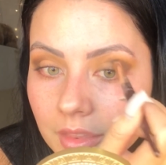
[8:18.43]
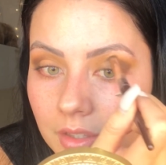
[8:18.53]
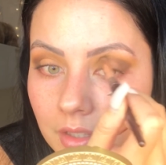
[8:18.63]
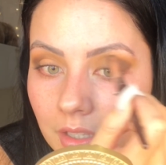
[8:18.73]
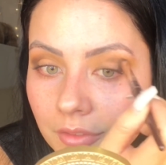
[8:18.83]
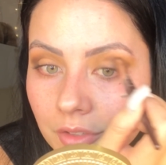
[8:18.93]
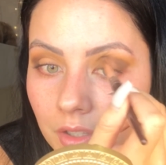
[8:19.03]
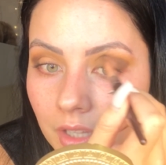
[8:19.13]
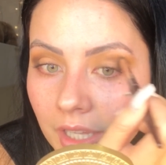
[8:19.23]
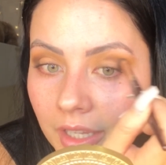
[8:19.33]
if you
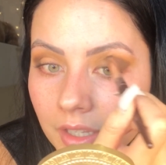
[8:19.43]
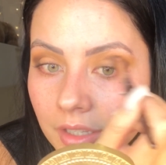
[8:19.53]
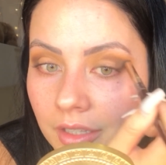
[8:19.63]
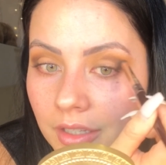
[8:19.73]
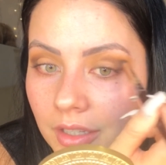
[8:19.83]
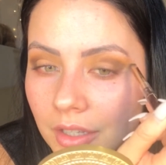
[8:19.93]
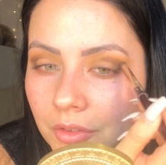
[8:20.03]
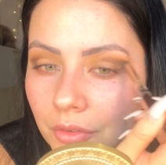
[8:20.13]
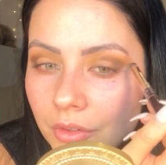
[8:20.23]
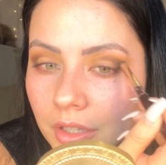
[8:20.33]
like a
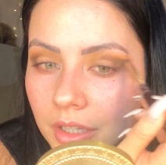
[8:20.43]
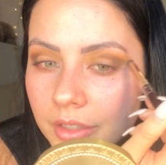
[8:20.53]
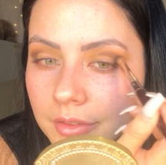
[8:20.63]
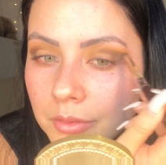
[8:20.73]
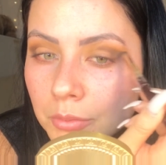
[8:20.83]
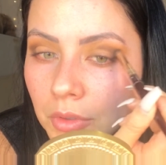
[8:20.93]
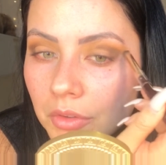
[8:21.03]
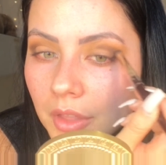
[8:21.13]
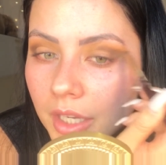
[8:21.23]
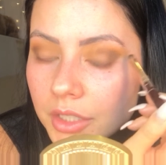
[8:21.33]
really smooth
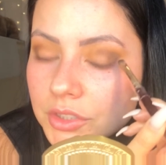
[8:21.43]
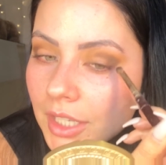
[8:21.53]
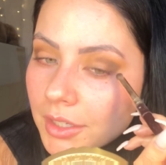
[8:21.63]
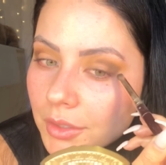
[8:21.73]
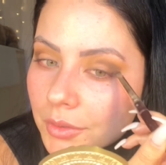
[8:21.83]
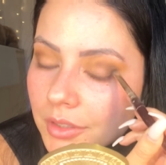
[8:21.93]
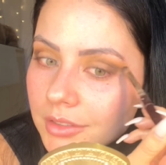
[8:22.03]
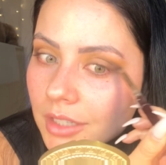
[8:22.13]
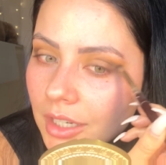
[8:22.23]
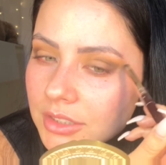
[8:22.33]
eyeshadow,
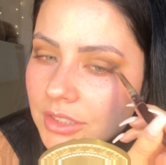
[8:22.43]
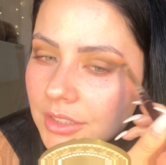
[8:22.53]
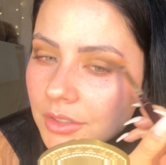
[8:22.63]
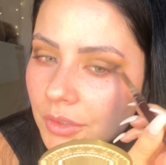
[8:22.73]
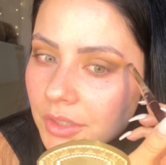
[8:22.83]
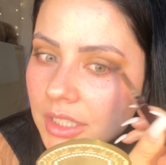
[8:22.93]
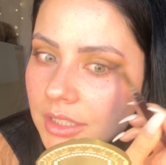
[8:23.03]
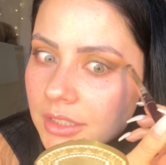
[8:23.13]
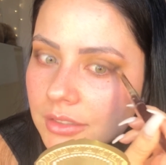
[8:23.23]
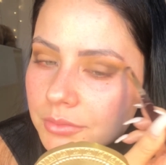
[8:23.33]
Natasha Denona,
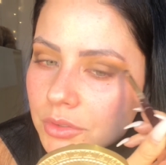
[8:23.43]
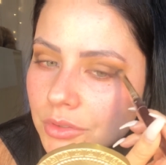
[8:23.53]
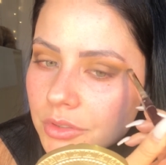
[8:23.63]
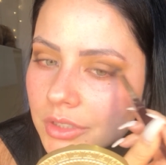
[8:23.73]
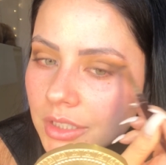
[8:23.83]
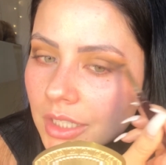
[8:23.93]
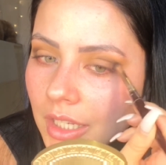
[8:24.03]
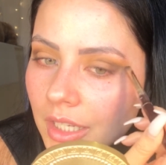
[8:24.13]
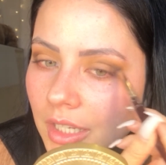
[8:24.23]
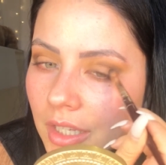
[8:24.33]

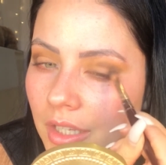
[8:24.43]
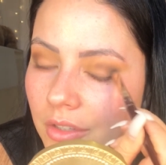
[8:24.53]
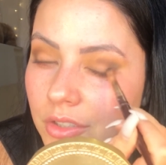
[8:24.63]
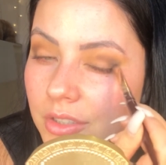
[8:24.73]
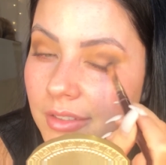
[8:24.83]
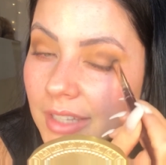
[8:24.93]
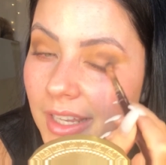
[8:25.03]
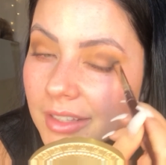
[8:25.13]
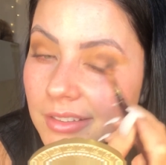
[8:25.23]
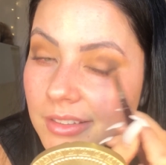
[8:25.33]
they're just
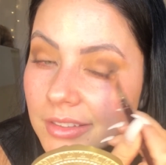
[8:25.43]
nice.